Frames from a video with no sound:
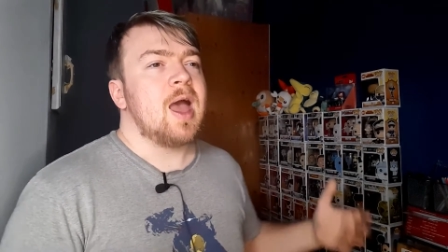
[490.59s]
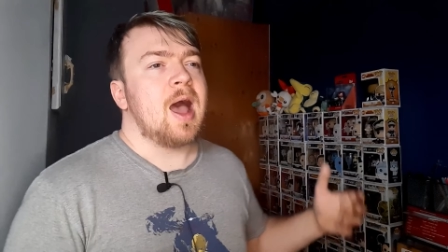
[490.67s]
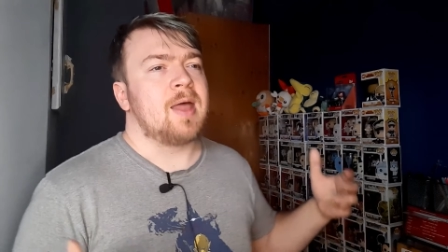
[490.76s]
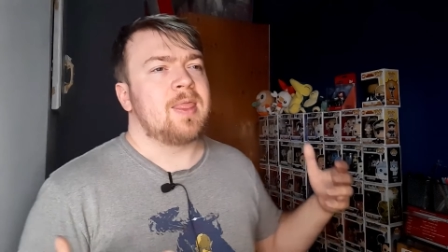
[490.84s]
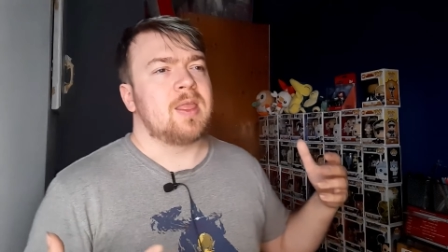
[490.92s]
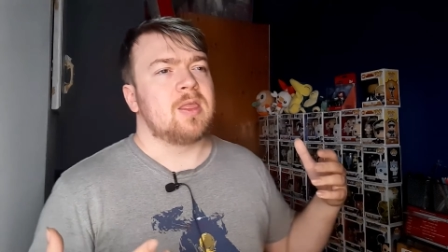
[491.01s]

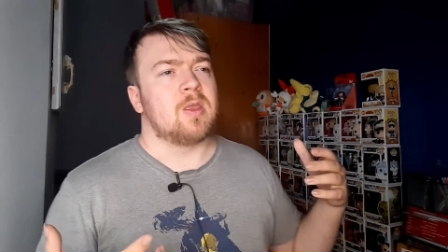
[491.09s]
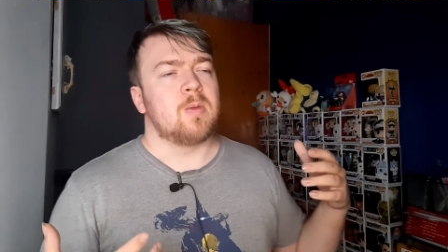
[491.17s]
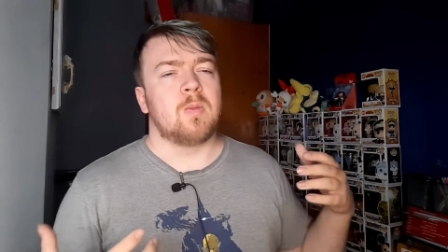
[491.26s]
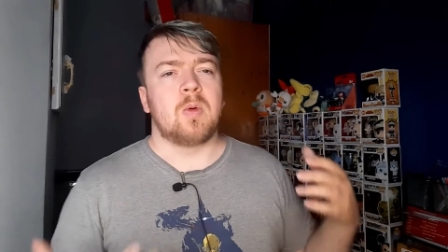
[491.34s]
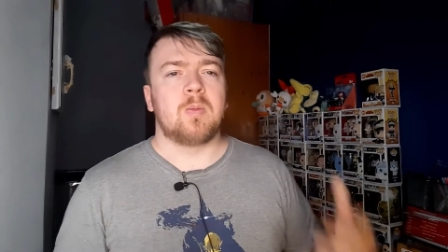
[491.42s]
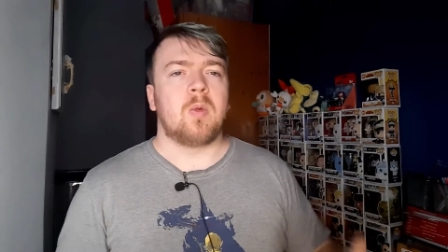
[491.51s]
and then the
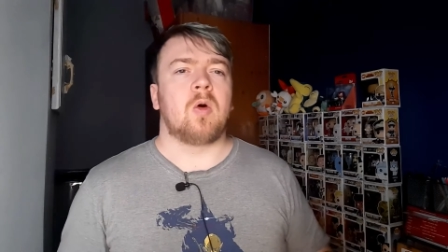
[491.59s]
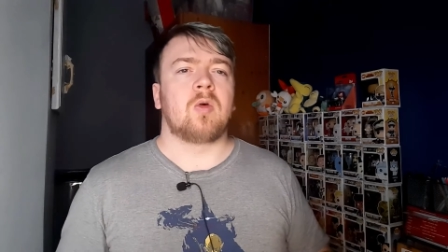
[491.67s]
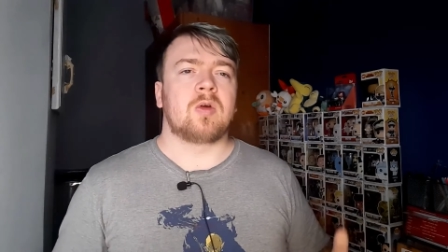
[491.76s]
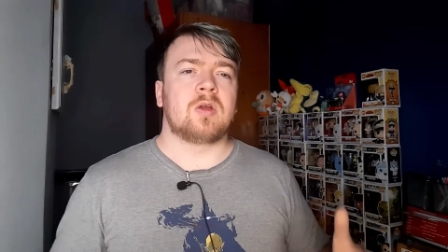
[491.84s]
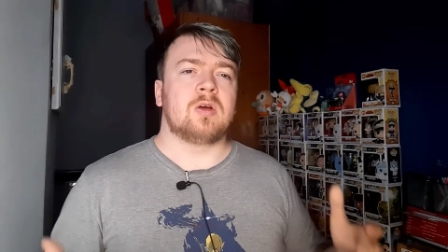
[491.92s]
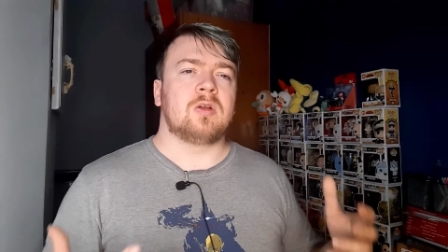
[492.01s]

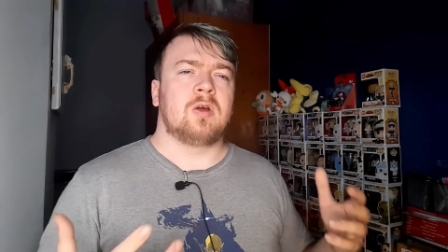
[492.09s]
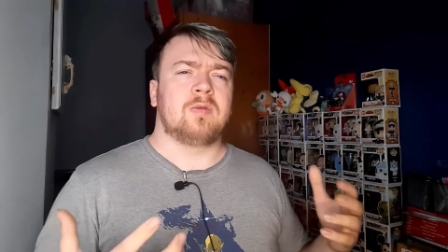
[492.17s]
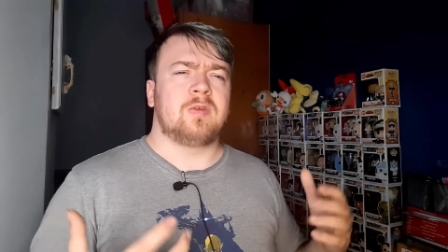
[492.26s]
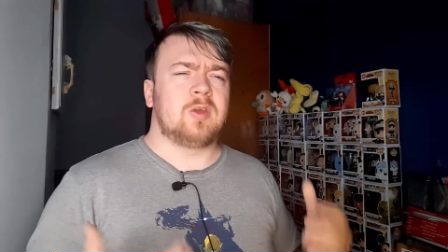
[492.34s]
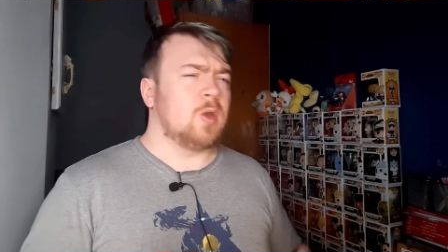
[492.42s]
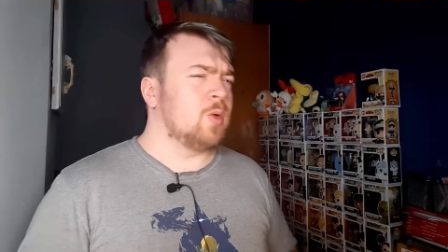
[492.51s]
Memorial of
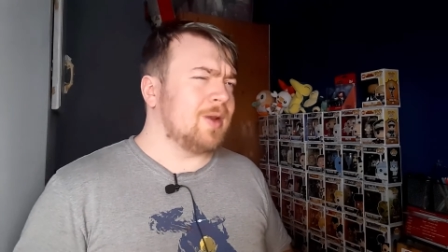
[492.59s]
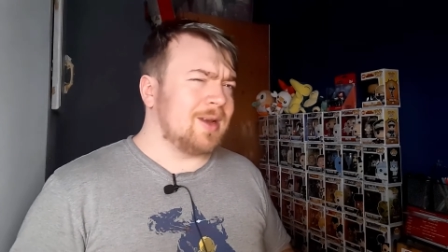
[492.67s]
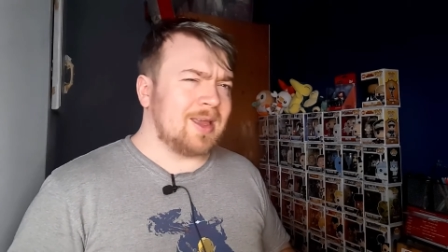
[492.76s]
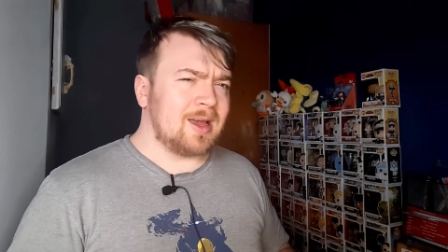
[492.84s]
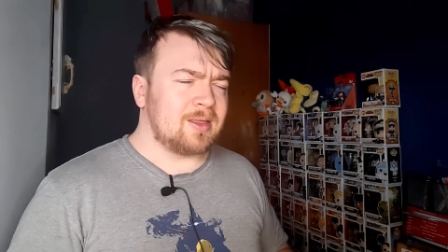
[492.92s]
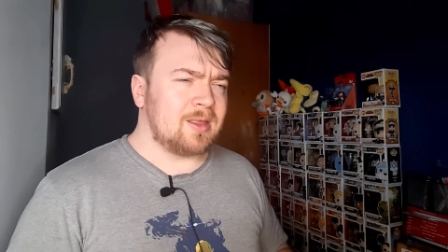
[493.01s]

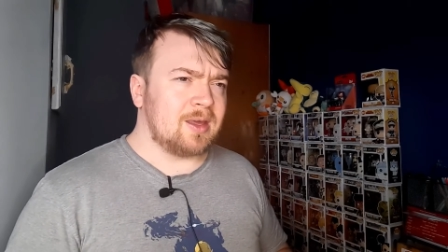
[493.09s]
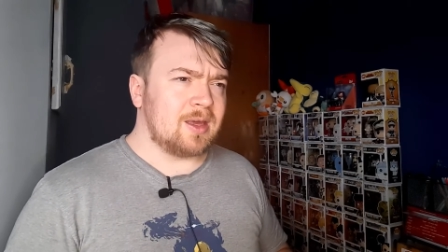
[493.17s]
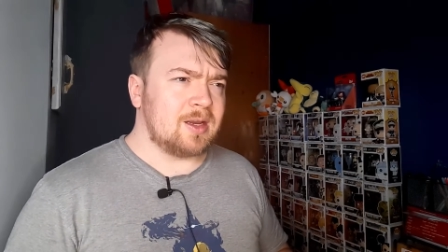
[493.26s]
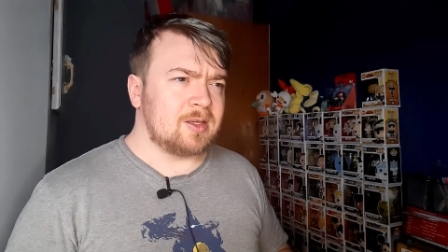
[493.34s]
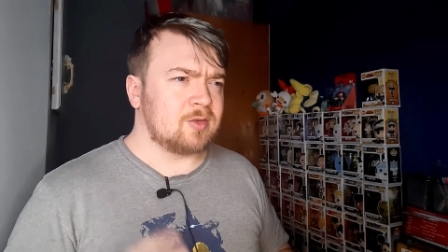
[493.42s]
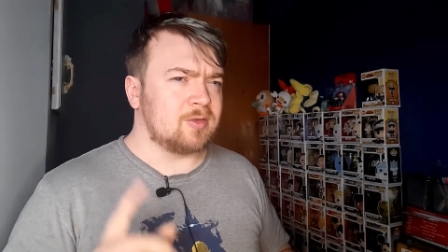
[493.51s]
Unity, I think it
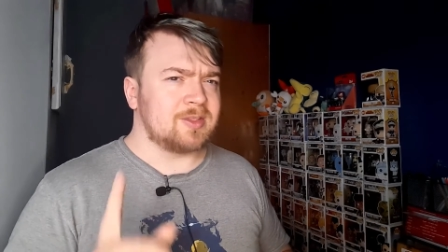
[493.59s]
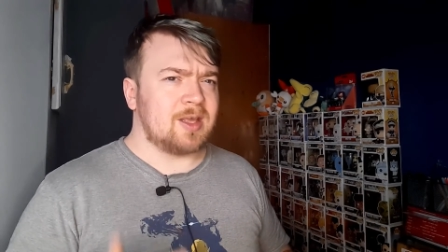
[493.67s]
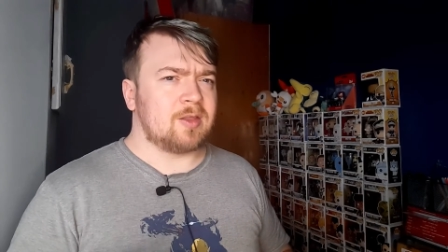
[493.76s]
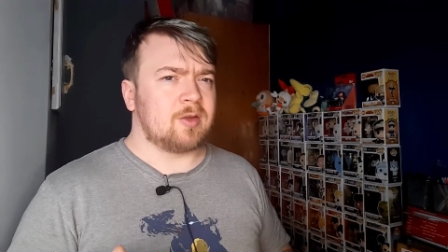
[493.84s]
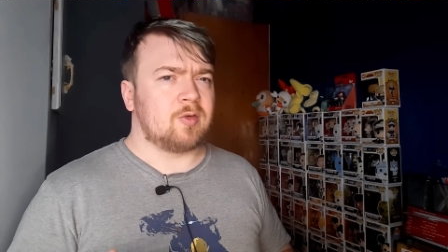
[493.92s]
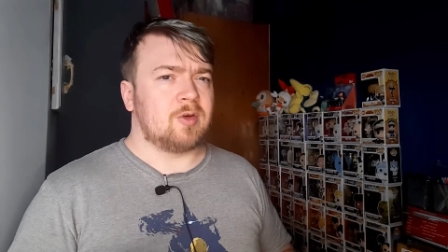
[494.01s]
is, or is
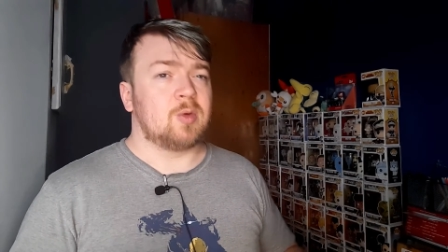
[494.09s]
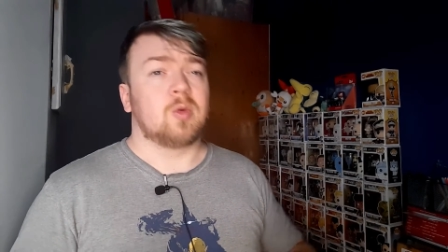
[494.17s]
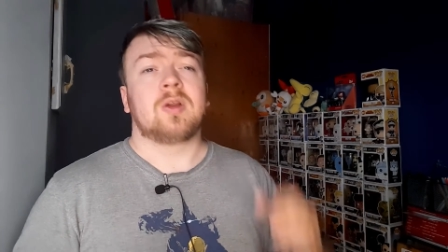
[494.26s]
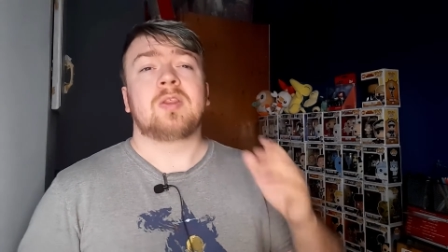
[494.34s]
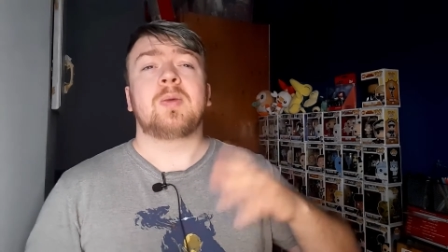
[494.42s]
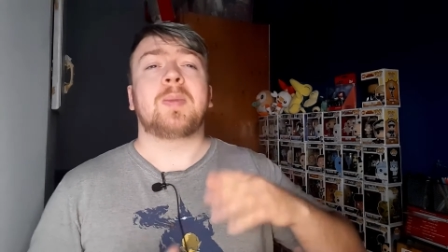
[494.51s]
that the green
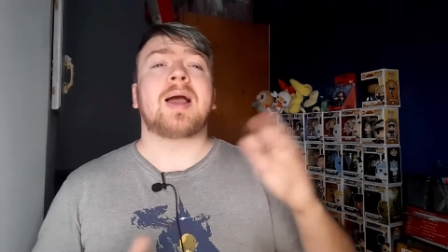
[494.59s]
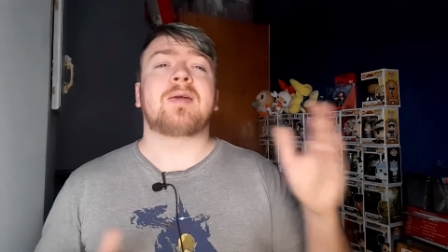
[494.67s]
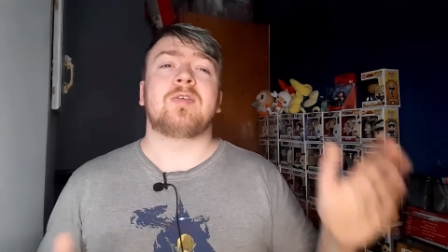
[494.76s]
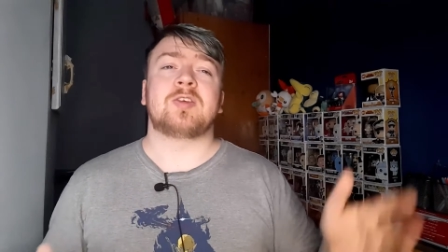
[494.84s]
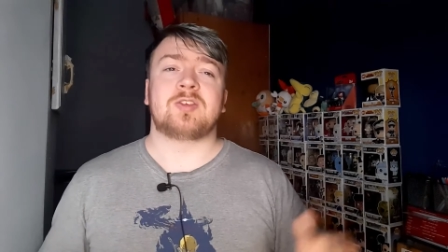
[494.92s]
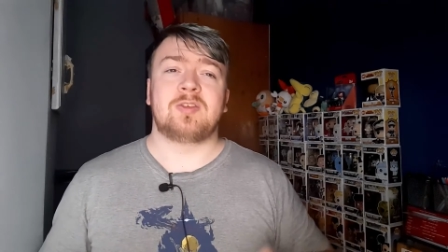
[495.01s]
one? The black
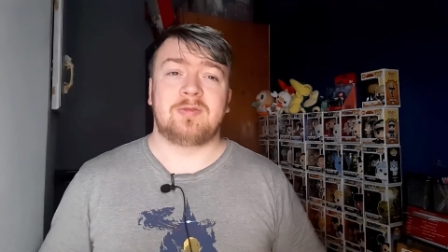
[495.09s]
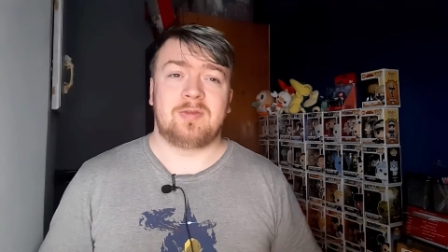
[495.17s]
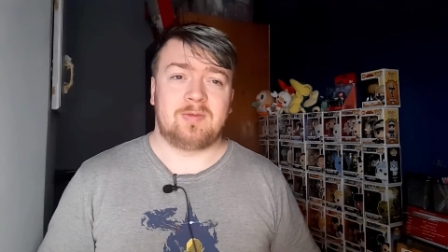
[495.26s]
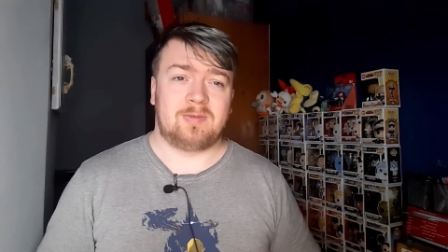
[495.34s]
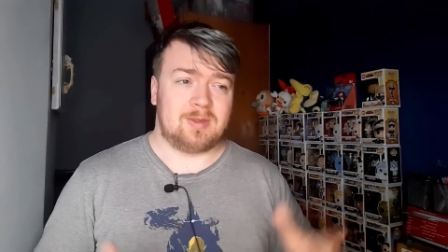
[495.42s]
version of